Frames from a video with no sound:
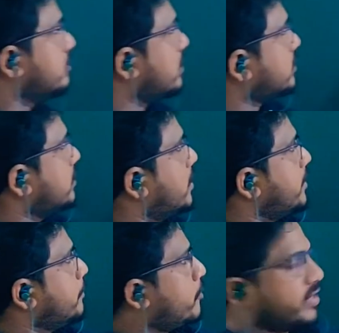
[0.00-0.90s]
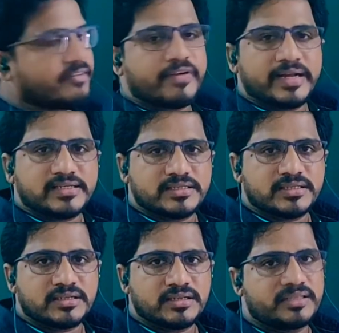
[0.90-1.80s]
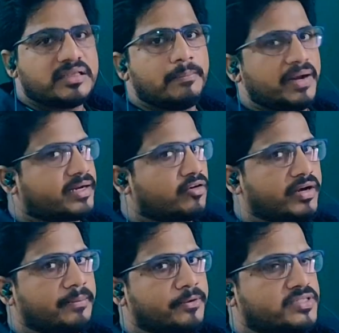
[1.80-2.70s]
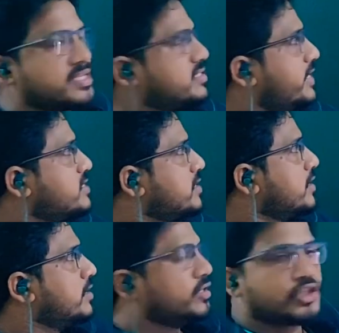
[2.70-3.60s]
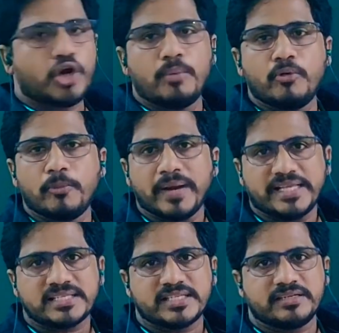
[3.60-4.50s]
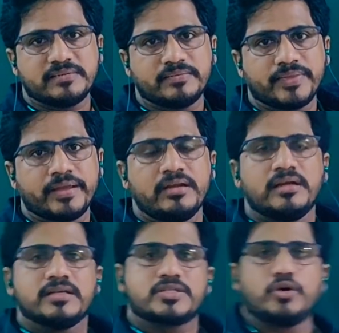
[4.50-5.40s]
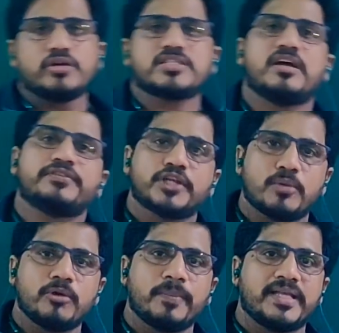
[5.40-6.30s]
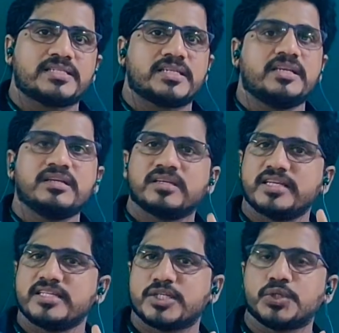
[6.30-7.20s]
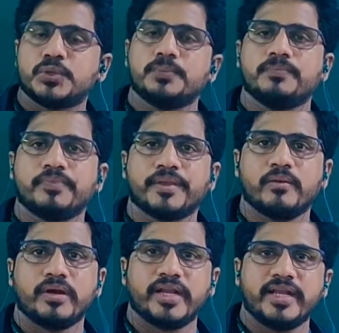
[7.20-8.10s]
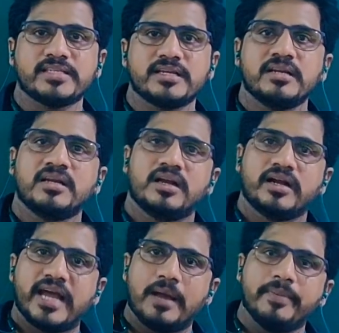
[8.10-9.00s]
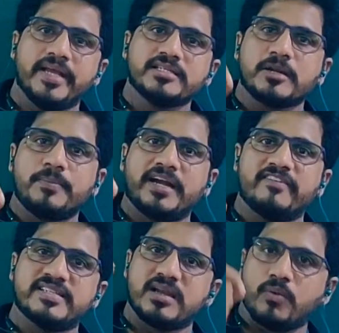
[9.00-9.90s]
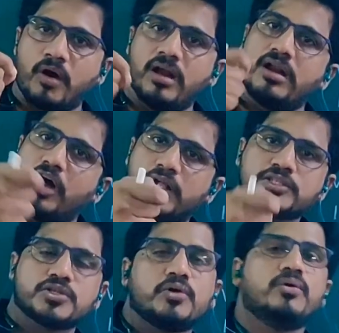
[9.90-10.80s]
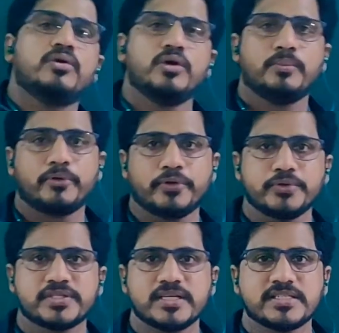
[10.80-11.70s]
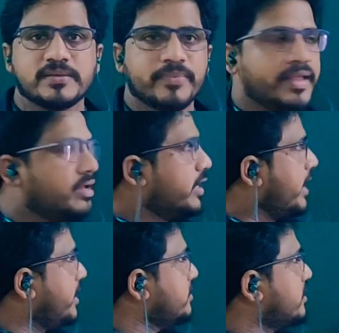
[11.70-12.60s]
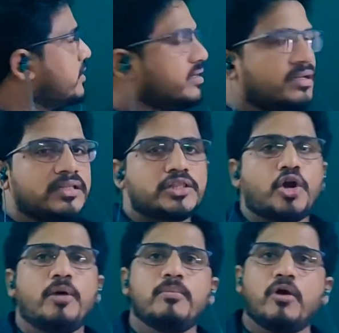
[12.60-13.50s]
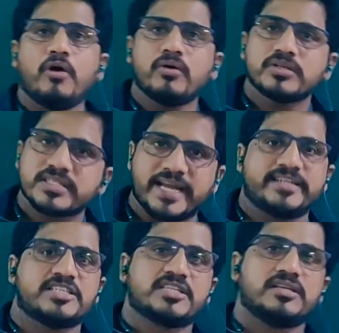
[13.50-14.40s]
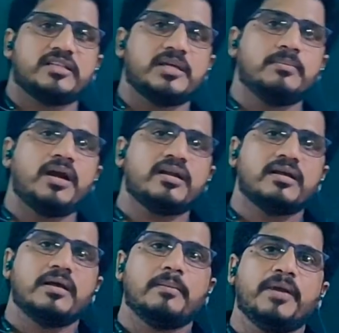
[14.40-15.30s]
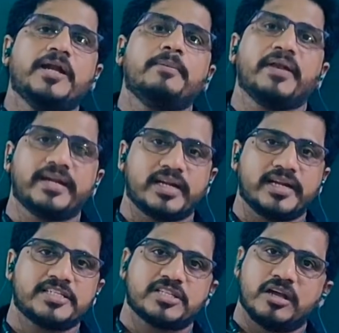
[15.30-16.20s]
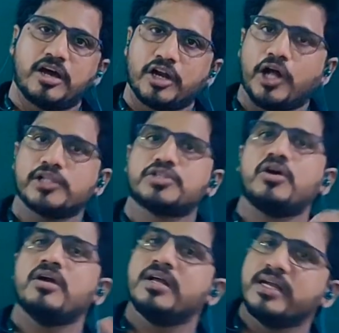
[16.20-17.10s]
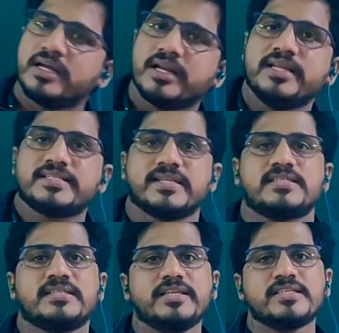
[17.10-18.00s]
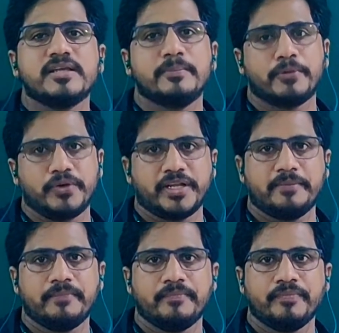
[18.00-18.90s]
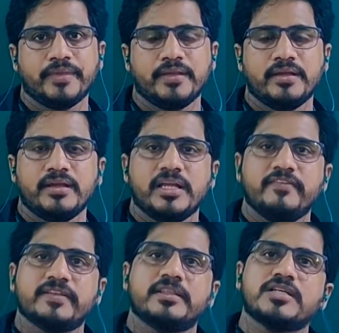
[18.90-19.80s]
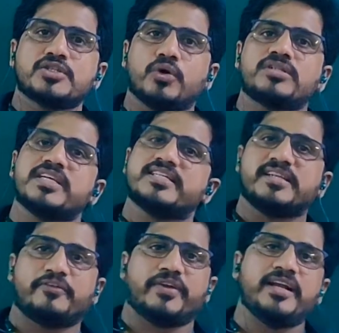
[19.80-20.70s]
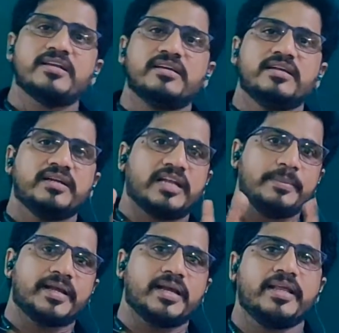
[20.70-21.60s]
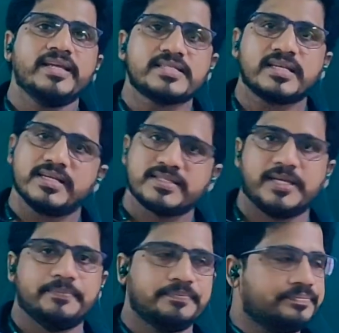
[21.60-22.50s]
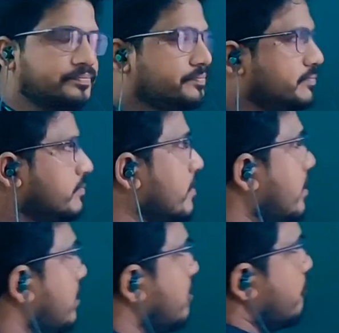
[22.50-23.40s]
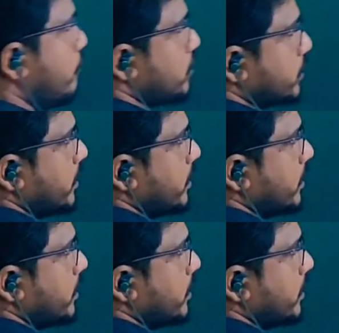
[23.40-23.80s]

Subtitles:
the third important factor in the blood clotting process is thromboplastin. Source of thromboplastin is two. One is damaged blood vessel wall also produces, and thrombocytes, nothing but blood platelets, are also releases this protein. Even the source is different, chemical is same. Fourth